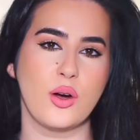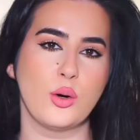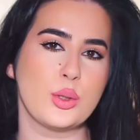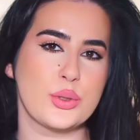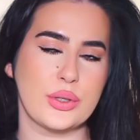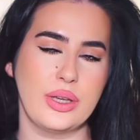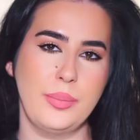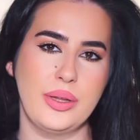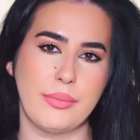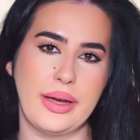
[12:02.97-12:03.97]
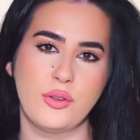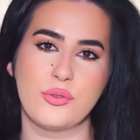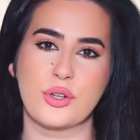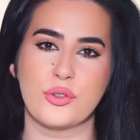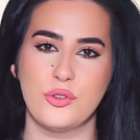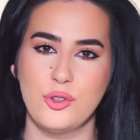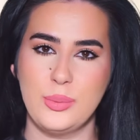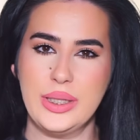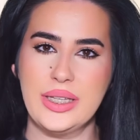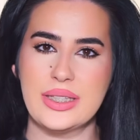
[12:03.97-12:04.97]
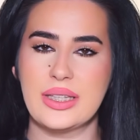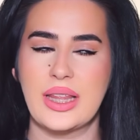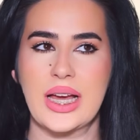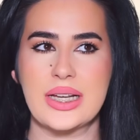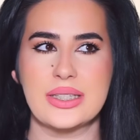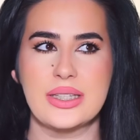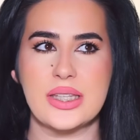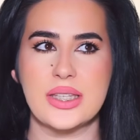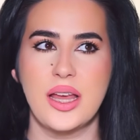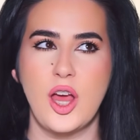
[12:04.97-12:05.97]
also keep in mind for a few minutes it has this